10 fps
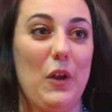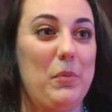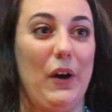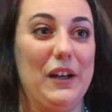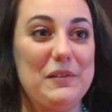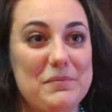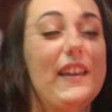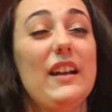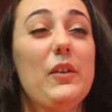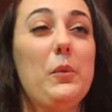I fall apart.
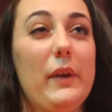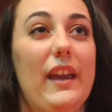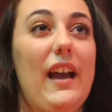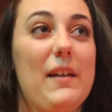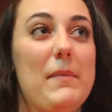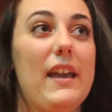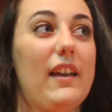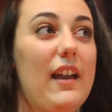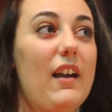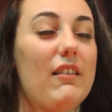At the end of the week, I
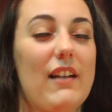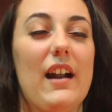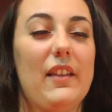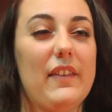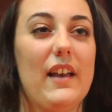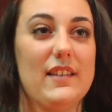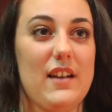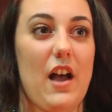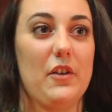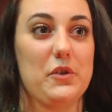make around
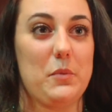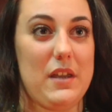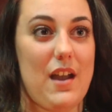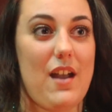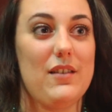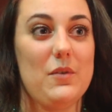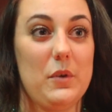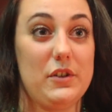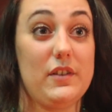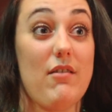$1,000 a weekend,
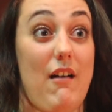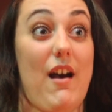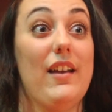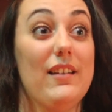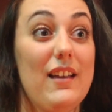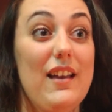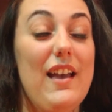which is a lot.